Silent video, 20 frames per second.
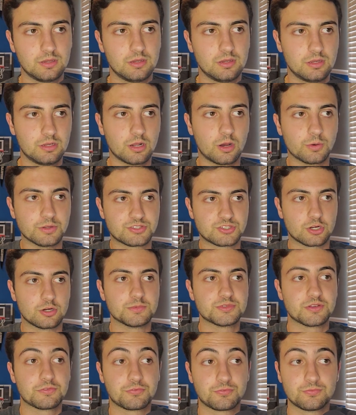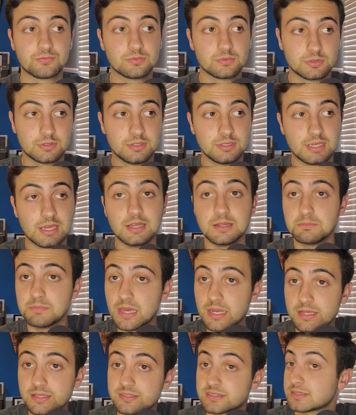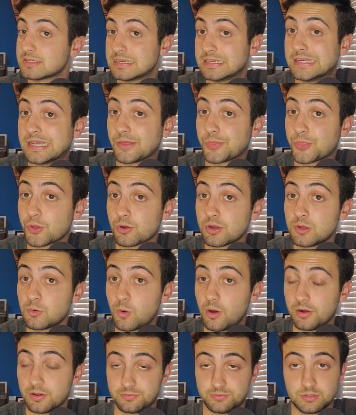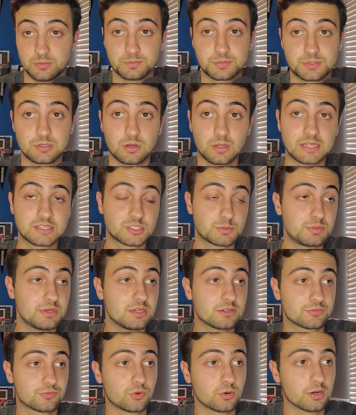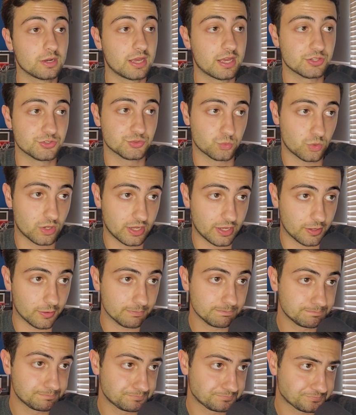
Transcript: in terms of getting minutes, he had 31 of them, so that speaks for it as well.